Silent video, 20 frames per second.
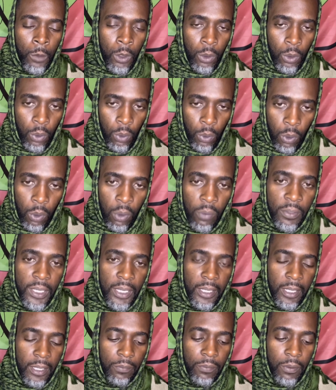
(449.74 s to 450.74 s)
Go over the
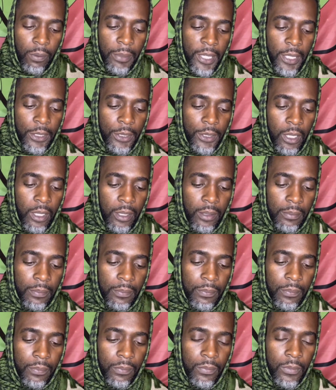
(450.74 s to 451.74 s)
information.
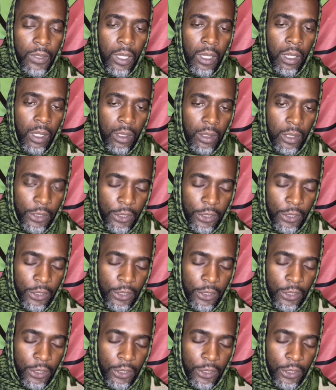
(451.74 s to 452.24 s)
The